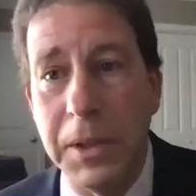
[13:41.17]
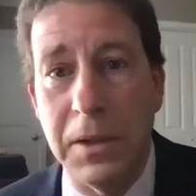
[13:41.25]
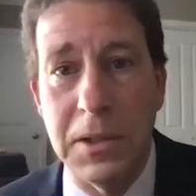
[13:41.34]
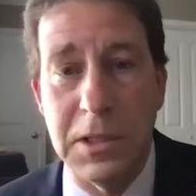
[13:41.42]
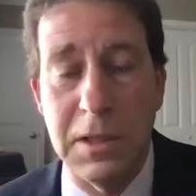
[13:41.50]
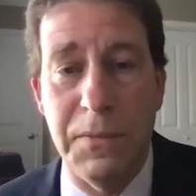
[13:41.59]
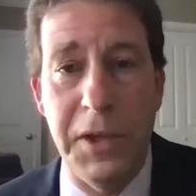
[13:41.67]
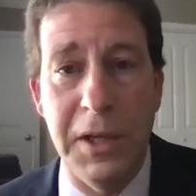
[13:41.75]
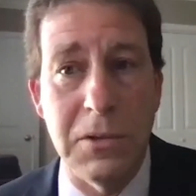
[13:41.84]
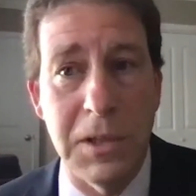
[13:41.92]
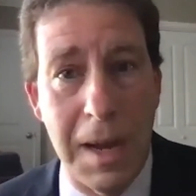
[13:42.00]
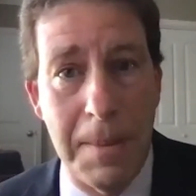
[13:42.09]
Because if
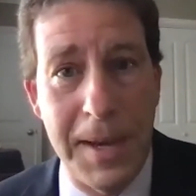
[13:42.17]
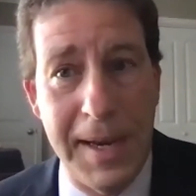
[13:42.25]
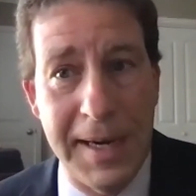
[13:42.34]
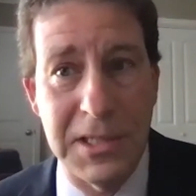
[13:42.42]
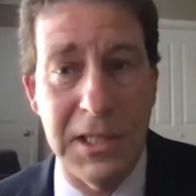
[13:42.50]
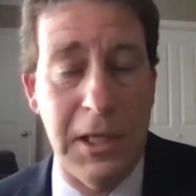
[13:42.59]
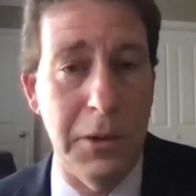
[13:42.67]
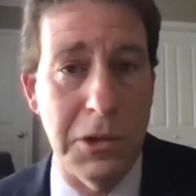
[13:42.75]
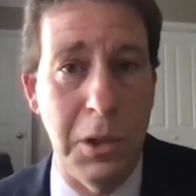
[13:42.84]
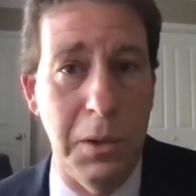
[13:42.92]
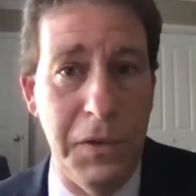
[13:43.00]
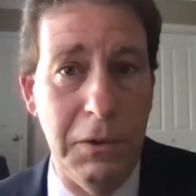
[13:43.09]
things are not passing and
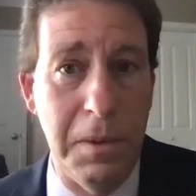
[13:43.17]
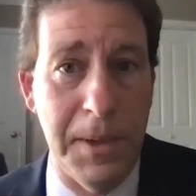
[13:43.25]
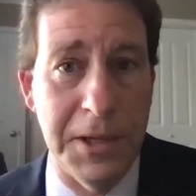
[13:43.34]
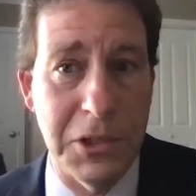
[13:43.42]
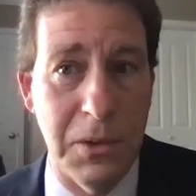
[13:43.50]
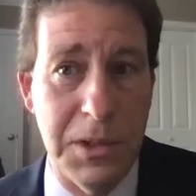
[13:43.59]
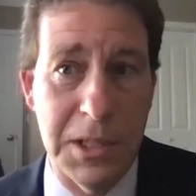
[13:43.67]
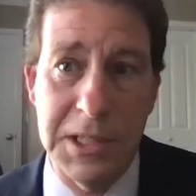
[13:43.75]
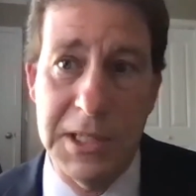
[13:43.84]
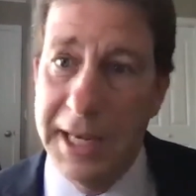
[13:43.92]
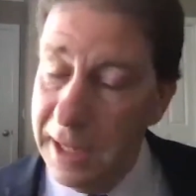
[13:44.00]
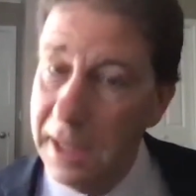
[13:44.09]
there's no filibuster in the
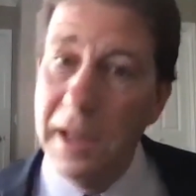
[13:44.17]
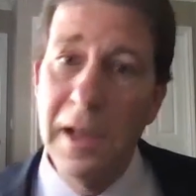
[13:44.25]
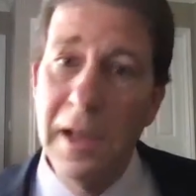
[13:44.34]
Senate,